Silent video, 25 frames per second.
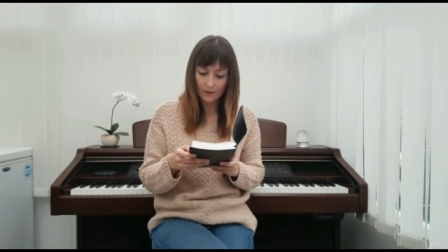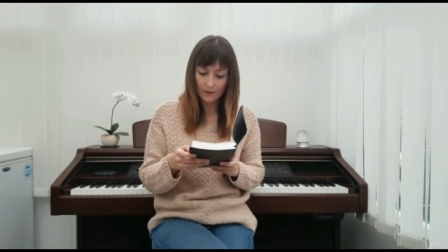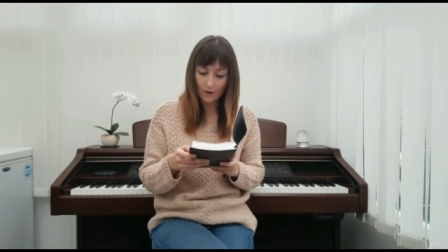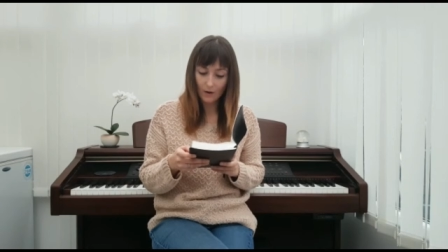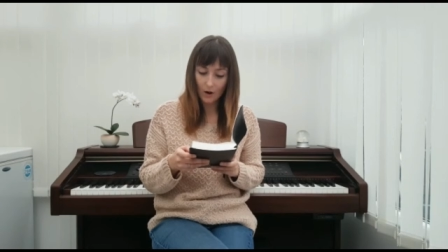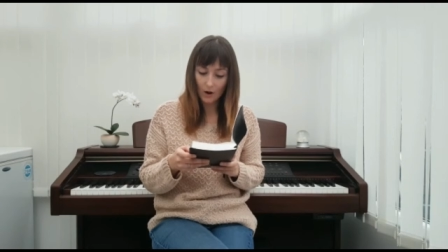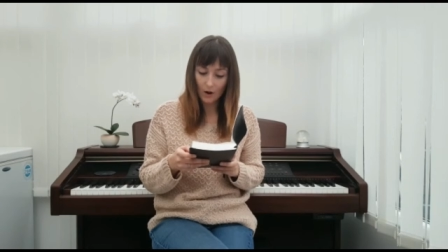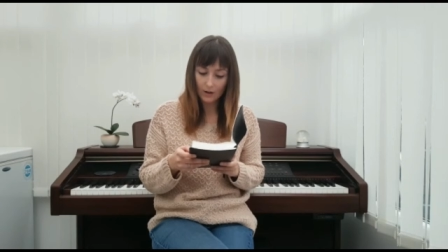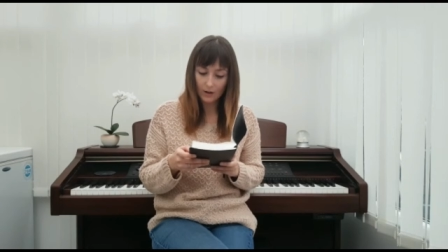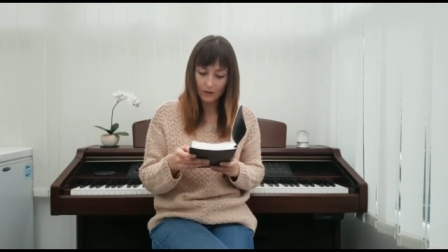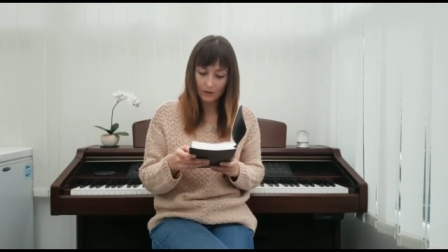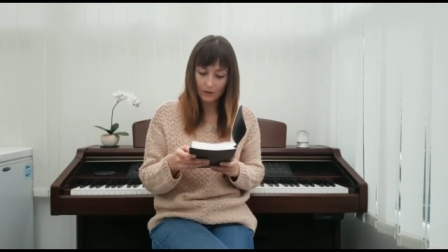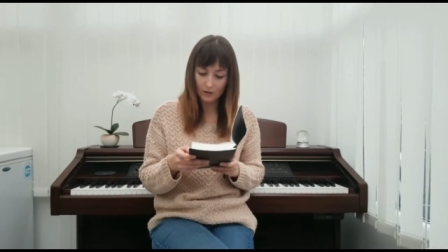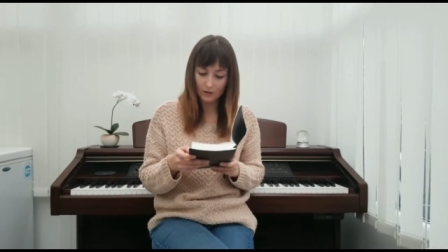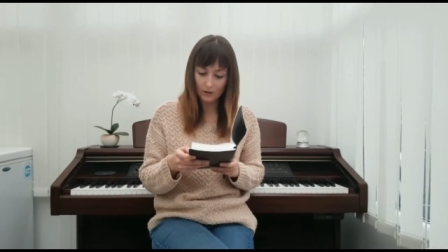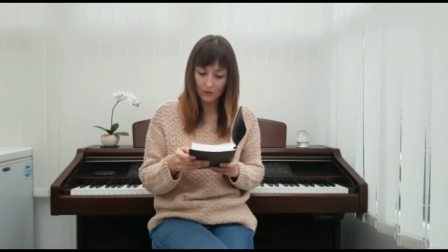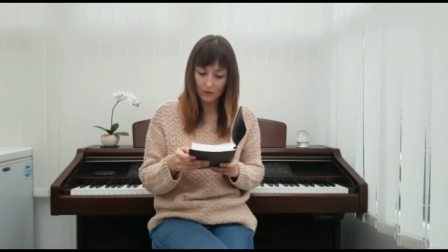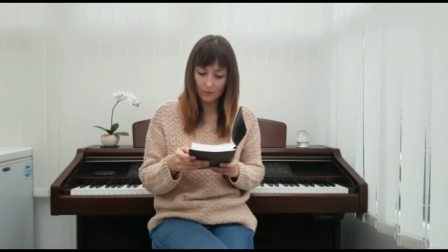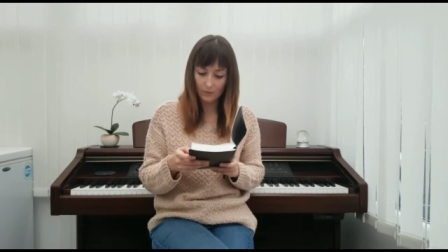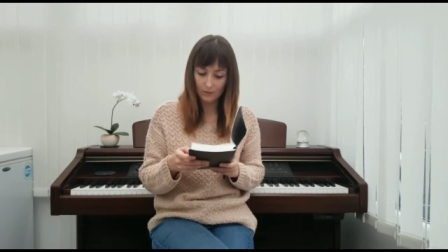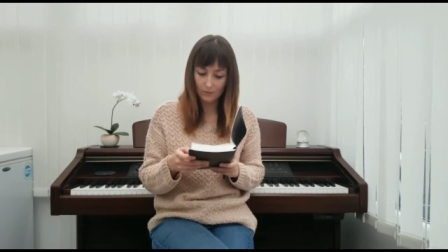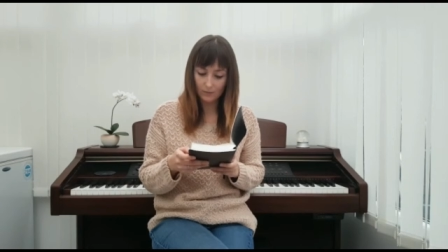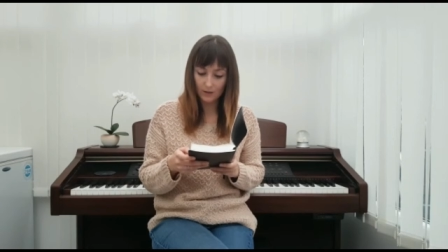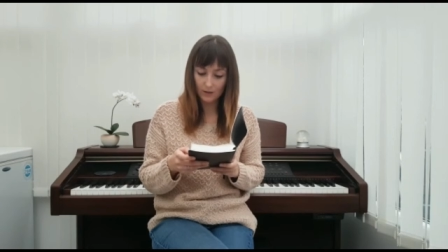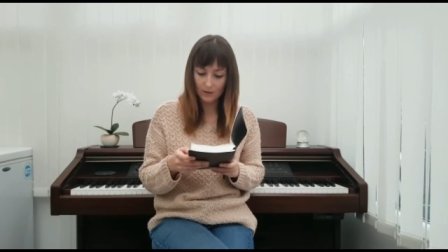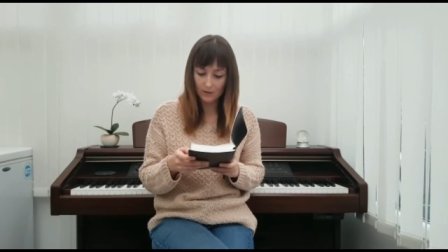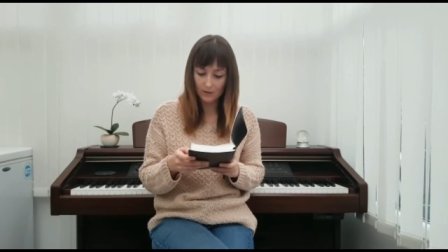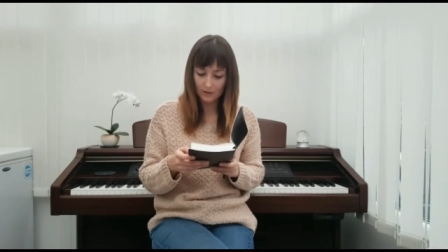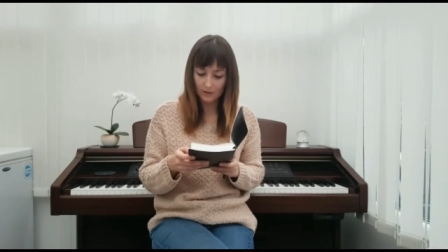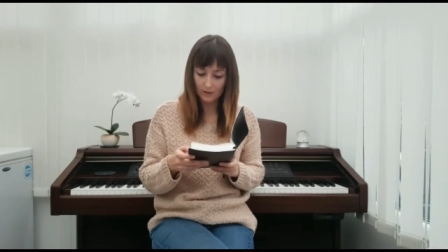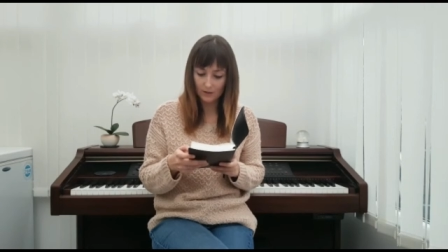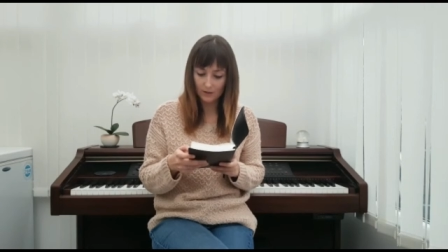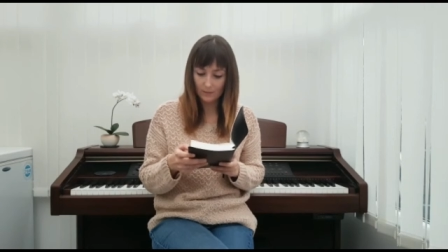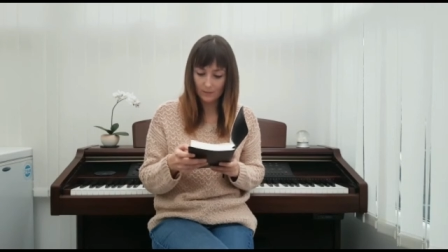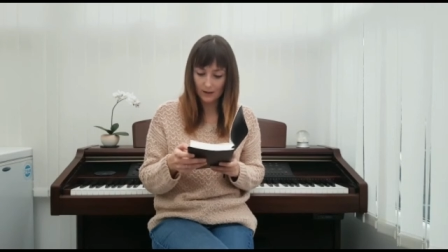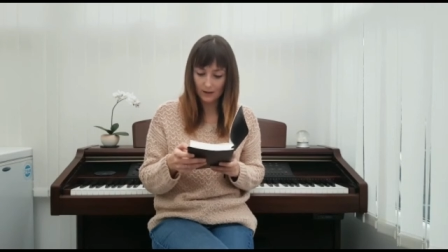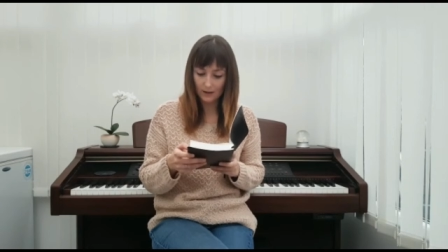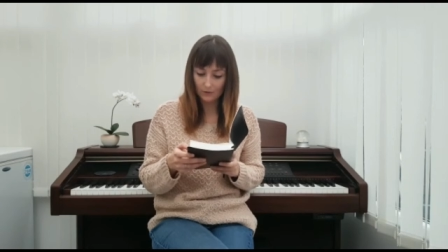have hired you with my
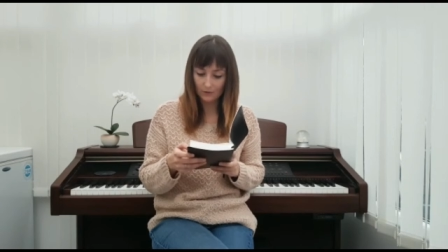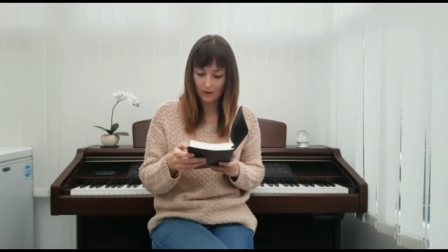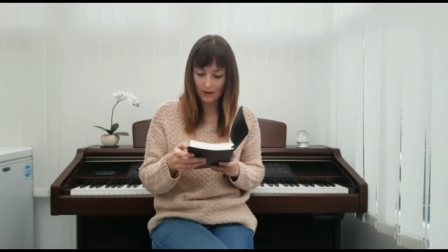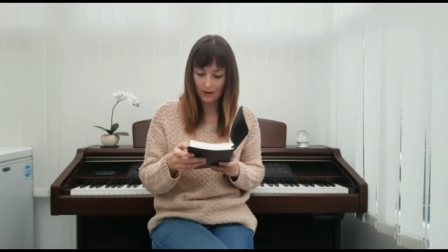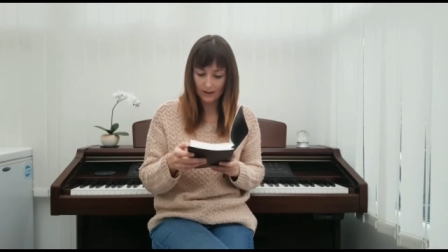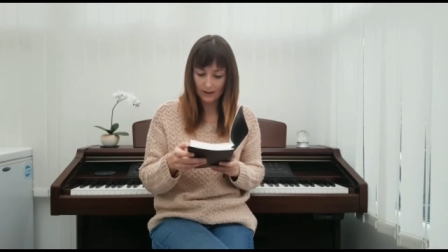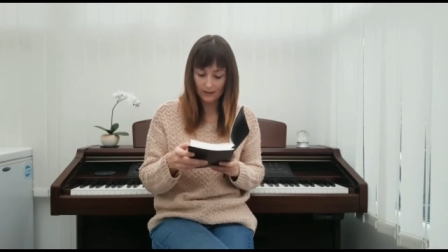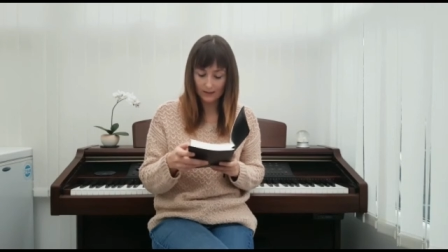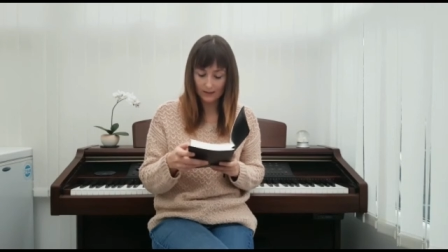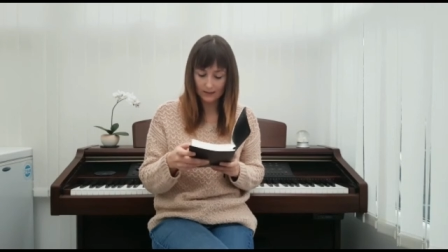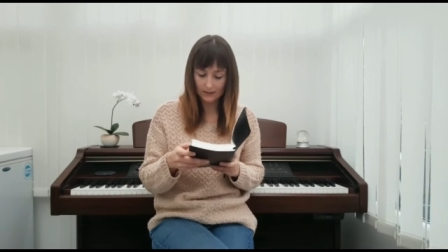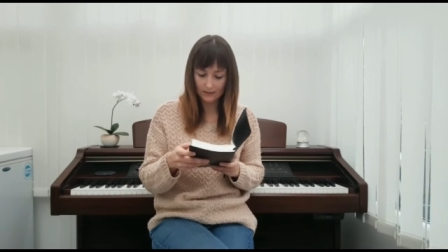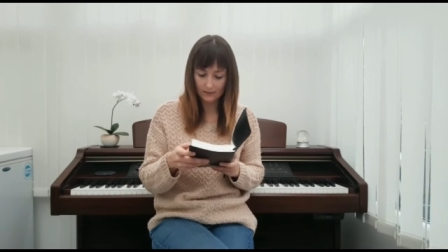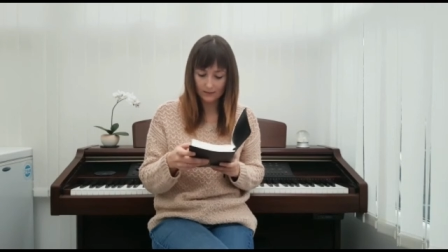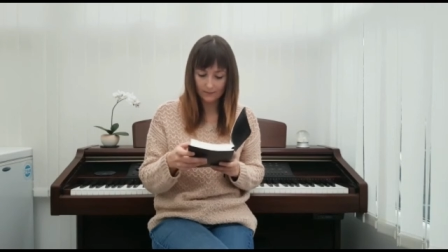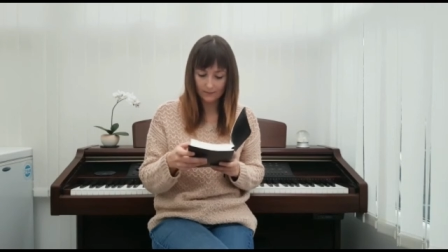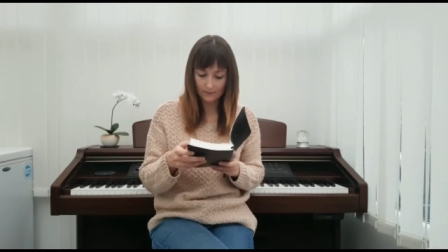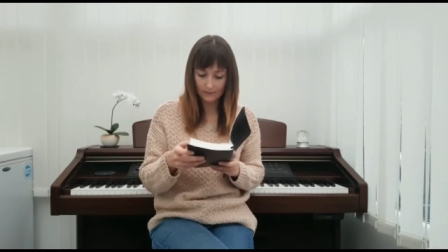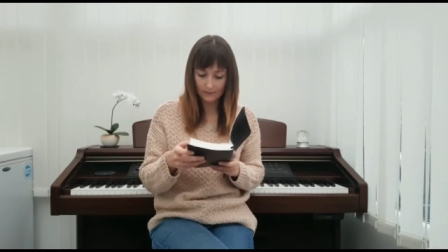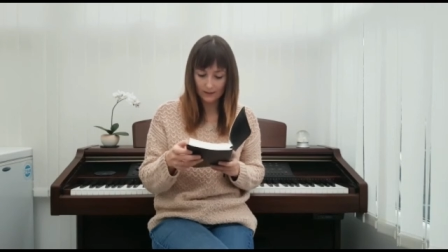son's mandrakes."